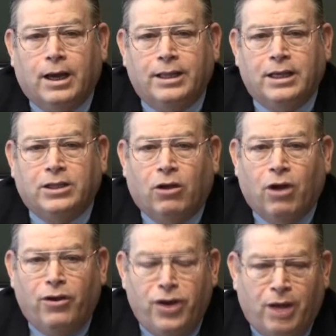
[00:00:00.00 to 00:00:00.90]
I think there
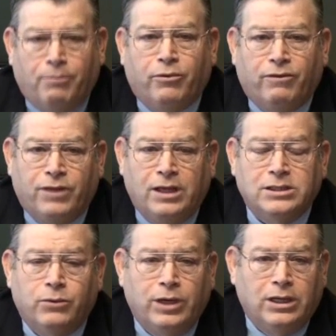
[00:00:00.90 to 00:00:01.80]
are a number of
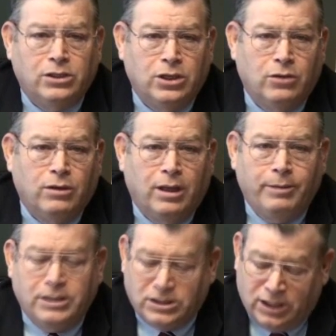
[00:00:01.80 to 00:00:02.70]
things that we can do, and
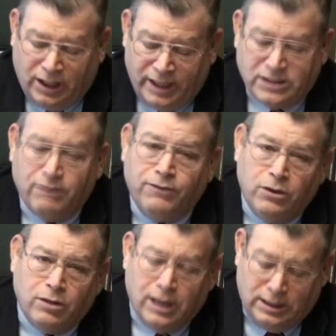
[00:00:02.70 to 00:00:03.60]
let me just list a
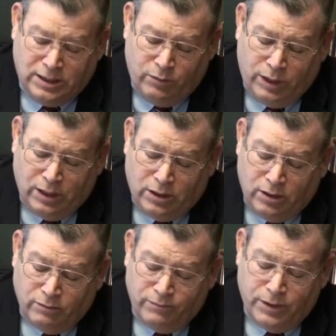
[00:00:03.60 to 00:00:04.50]
few things that we can
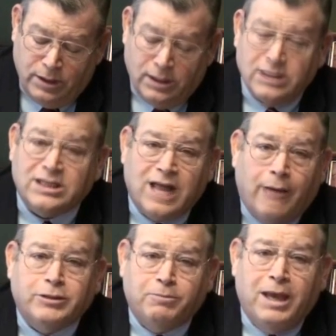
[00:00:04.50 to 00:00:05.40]
do.
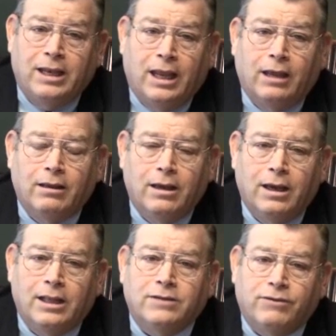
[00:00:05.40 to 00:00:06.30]
Stop spending.
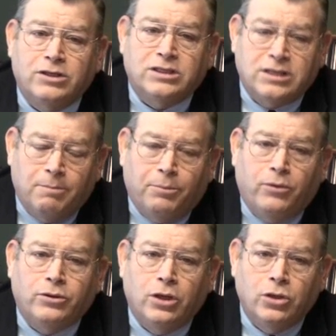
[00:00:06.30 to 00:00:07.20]
And it's a very
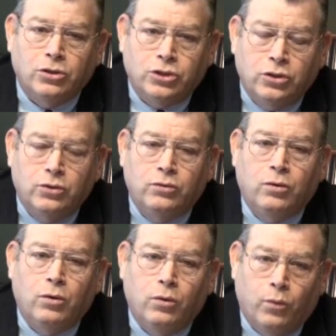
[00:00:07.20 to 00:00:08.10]
simple
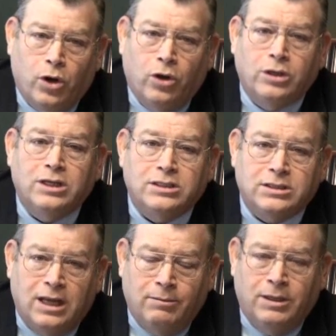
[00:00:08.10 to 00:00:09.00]
two-word
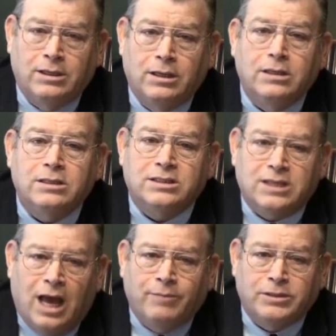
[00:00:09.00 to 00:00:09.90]
statement.
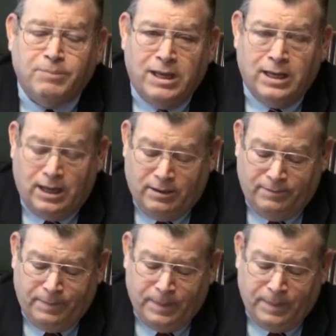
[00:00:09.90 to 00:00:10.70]
Stop spending.